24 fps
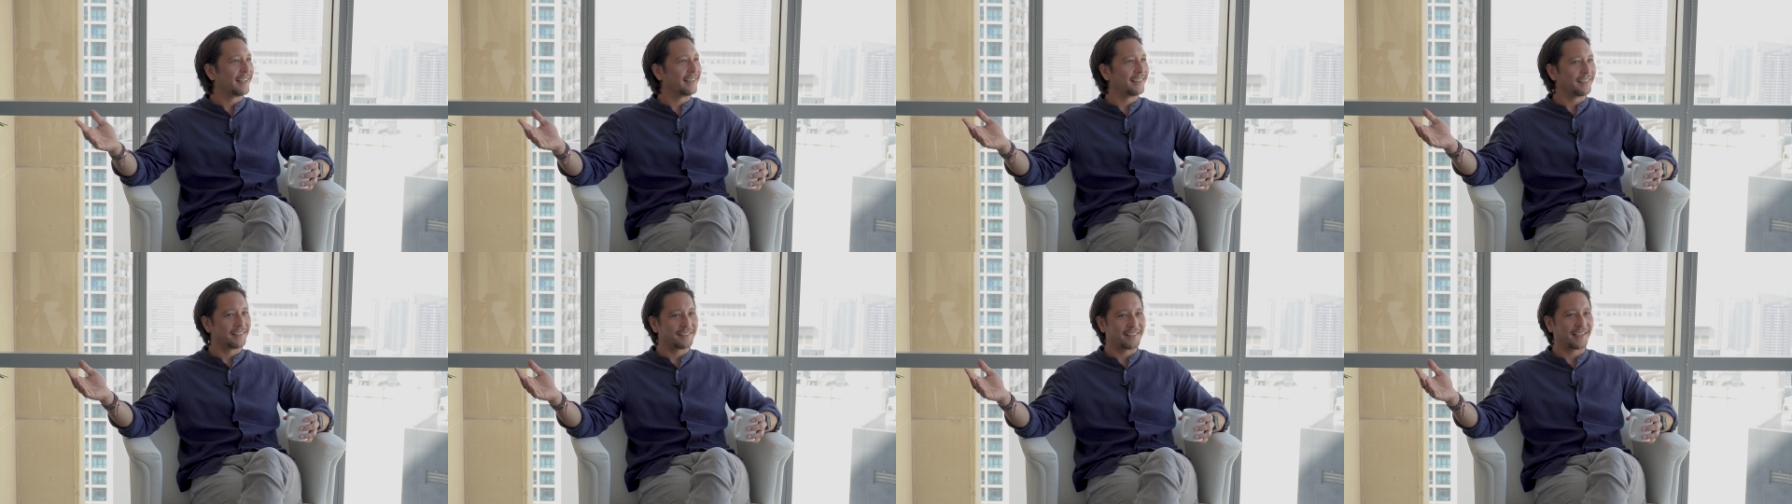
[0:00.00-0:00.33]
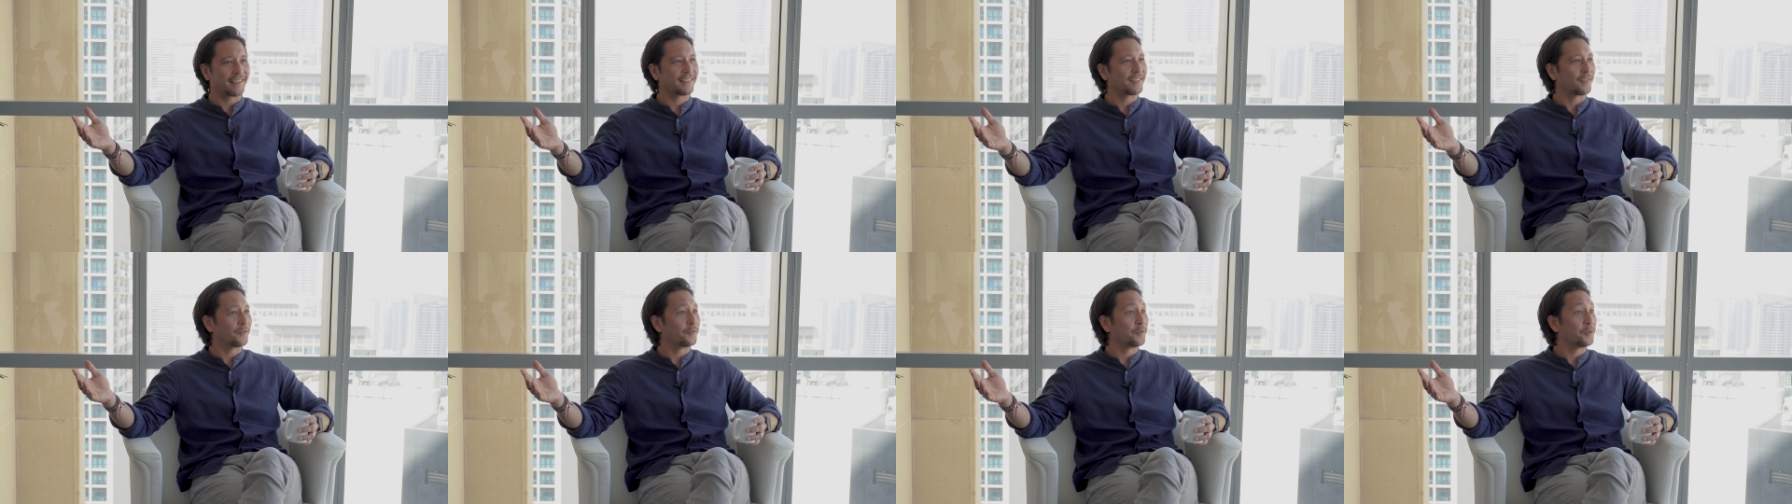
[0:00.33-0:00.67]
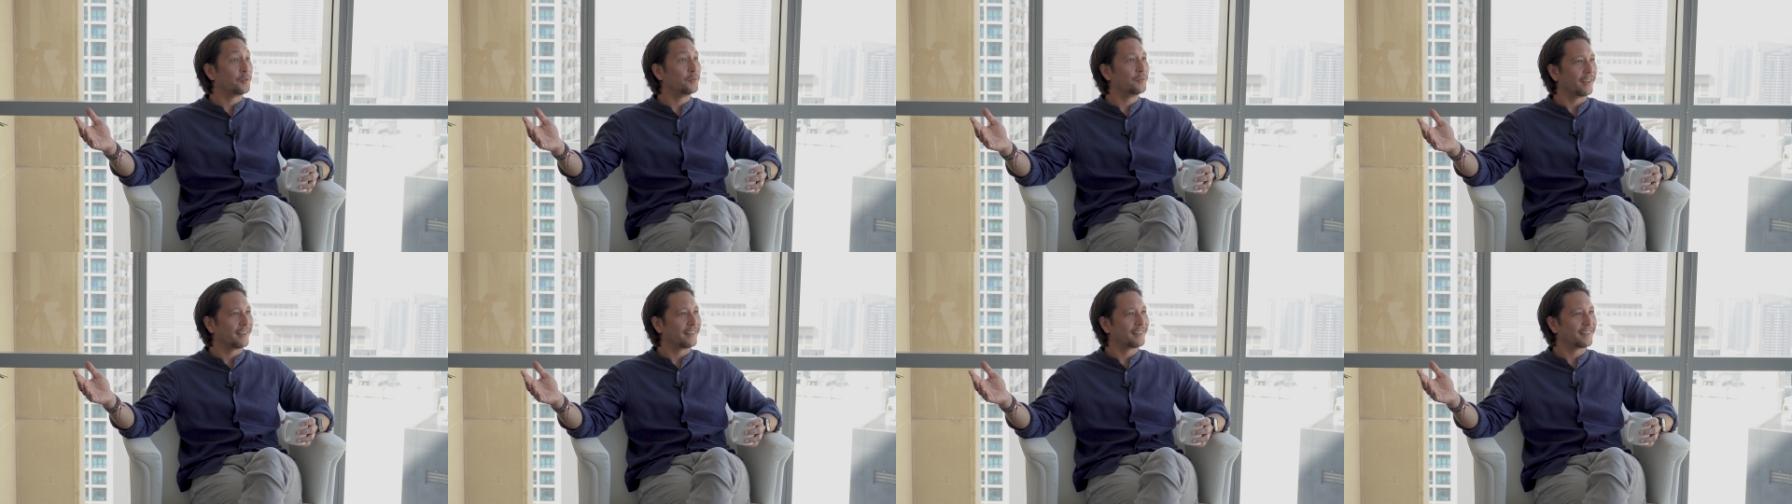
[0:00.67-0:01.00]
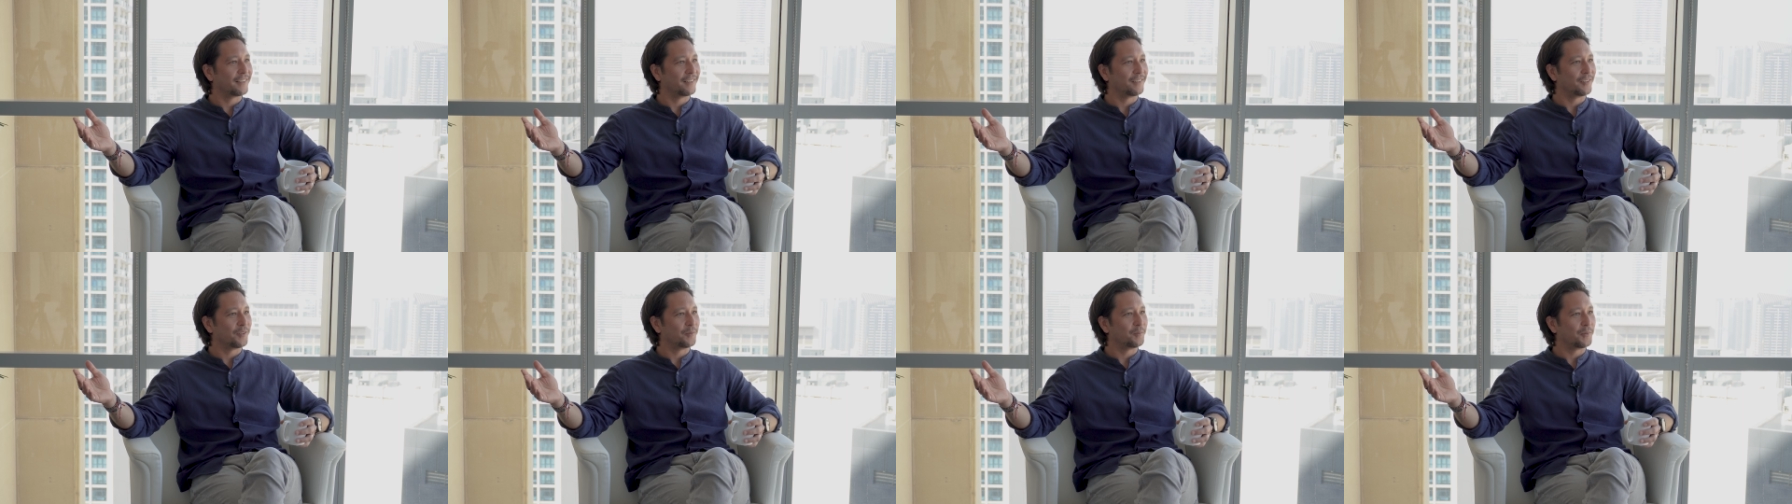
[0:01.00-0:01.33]
end it takes a few days
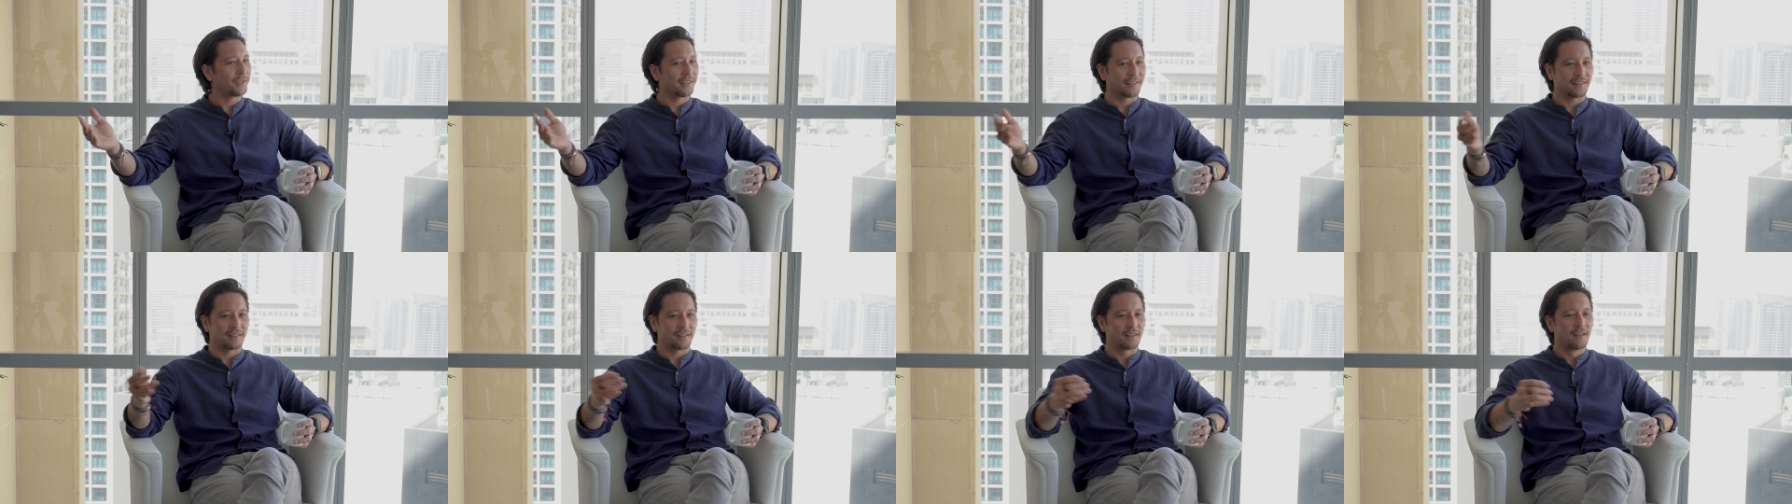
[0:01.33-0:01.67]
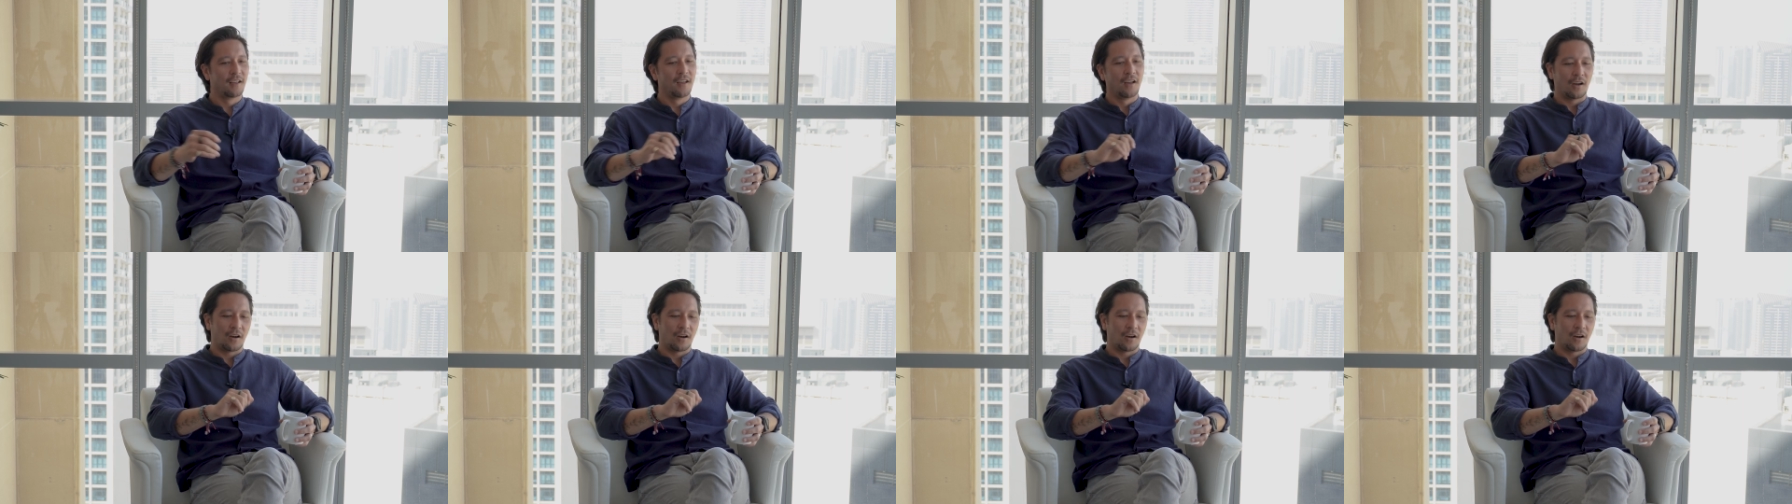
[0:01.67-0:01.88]
to do because